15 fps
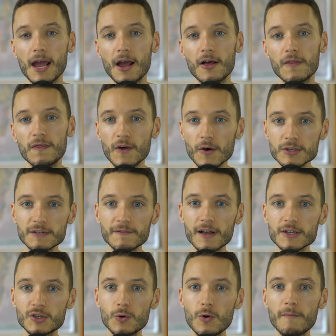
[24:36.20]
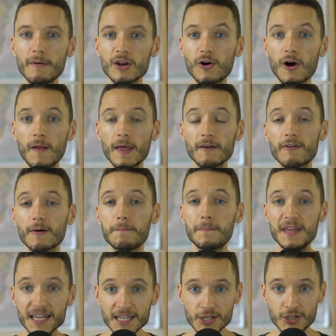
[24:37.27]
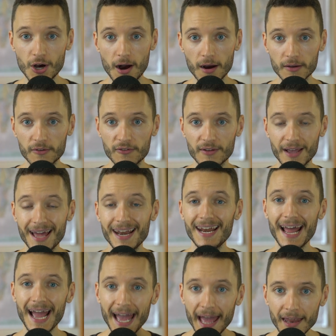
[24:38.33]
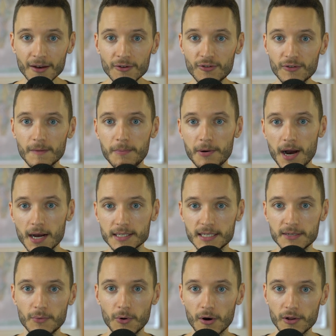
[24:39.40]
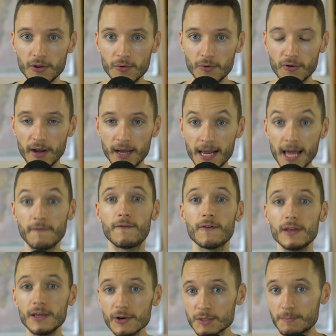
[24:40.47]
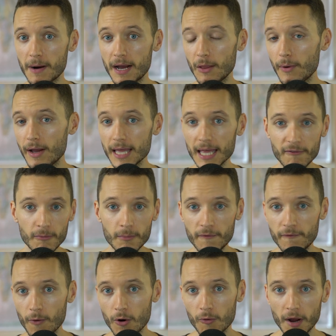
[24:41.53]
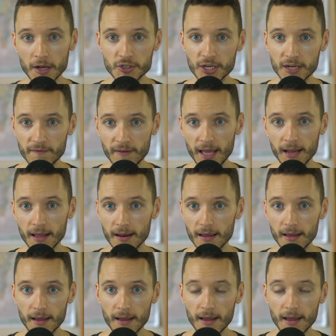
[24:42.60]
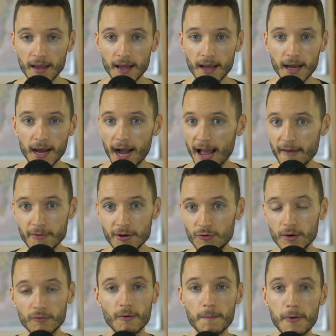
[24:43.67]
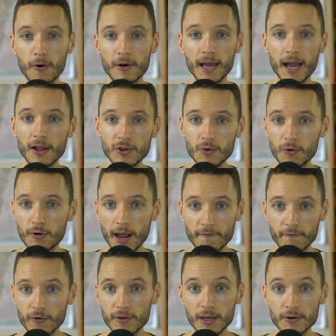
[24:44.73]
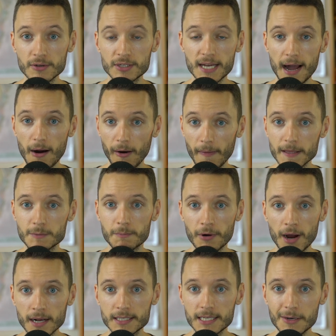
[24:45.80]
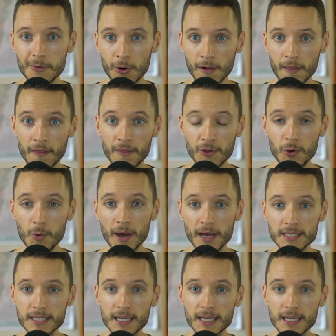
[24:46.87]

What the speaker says: those of us who have been calling for peace talks and an end to the proxy war in Ukraine, and for years, by the way, even before Russia invaded, I've been doing reporting on Ukraine for years now, and this proxy war that the US